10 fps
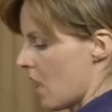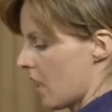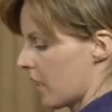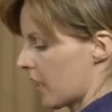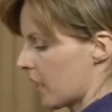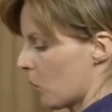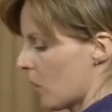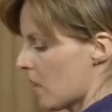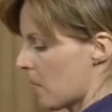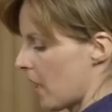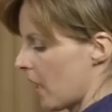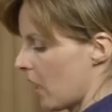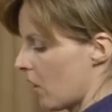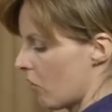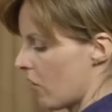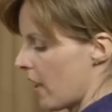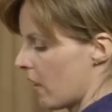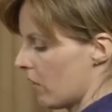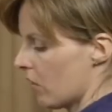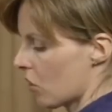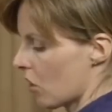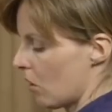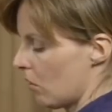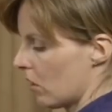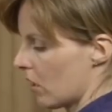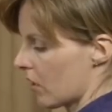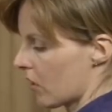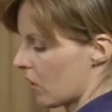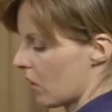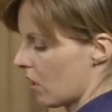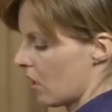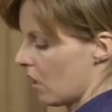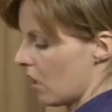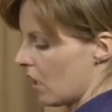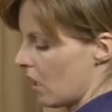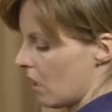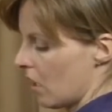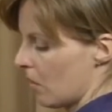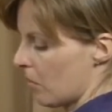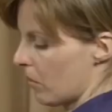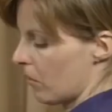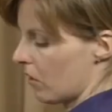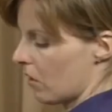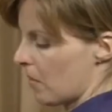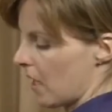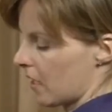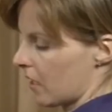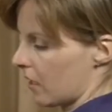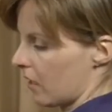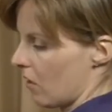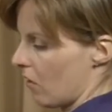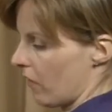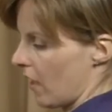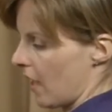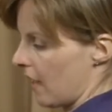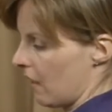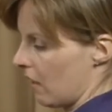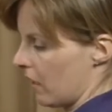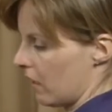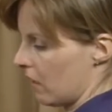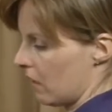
and sweeping around the shoulders up to the base of the hairline.